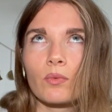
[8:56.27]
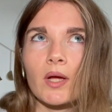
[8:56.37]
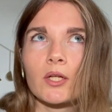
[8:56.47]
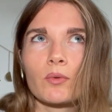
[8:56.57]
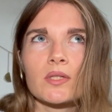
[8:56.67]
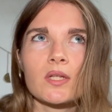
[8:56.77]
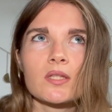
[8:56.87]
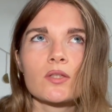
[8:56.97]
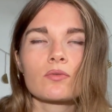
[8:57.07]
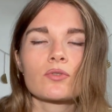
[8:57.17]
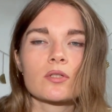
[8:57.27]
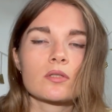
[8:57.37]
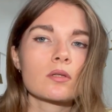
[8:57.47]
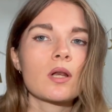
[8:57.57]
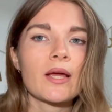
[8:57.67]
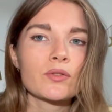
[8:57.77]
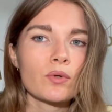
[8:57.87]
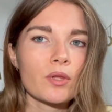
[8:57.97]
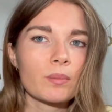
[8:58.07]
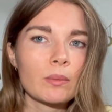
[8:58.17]
it was easy to just lie to
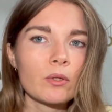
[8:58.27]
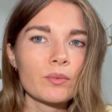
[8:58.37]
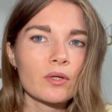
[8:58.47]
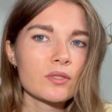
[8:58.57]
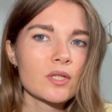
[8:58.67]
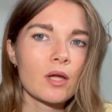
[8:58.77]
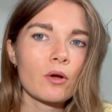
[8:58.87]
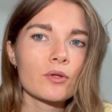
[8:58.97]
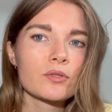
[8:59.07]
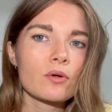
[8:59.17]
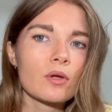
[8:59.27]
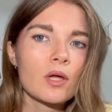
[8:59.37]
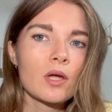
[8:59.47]
other people, because they also